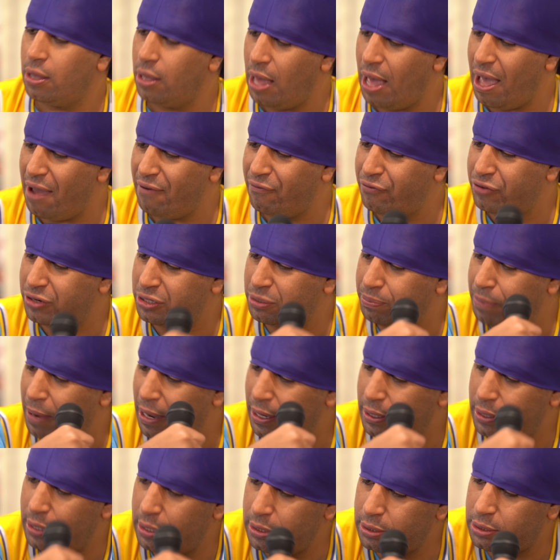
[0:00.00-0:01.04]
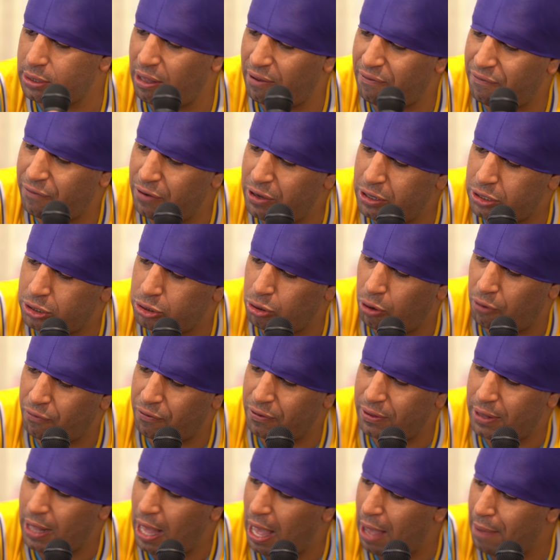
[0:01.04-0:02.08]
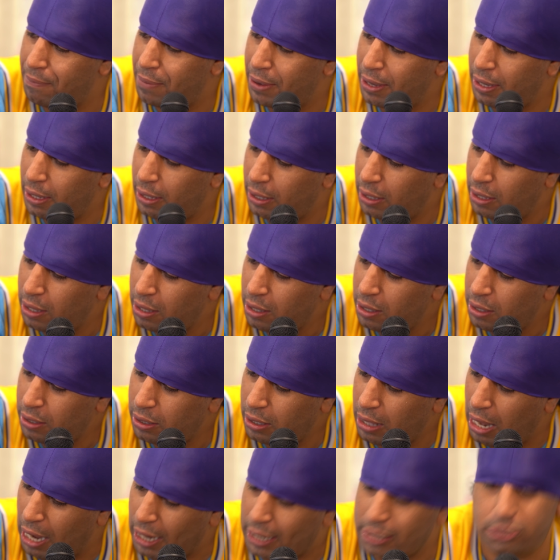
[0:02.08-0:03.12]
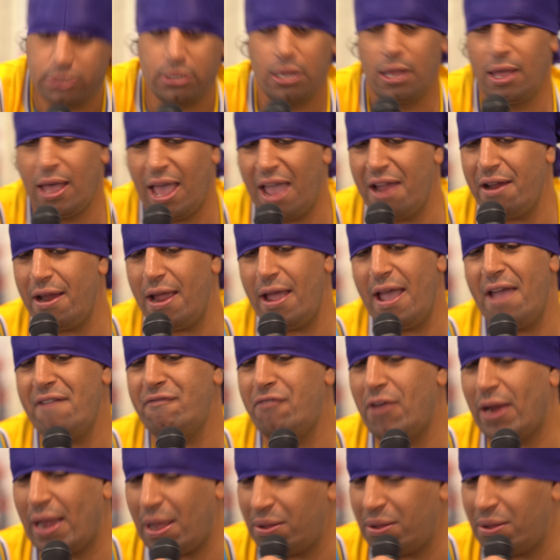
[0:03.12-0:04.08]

have respect and stuff for yourself and that, and be, you know, because everyone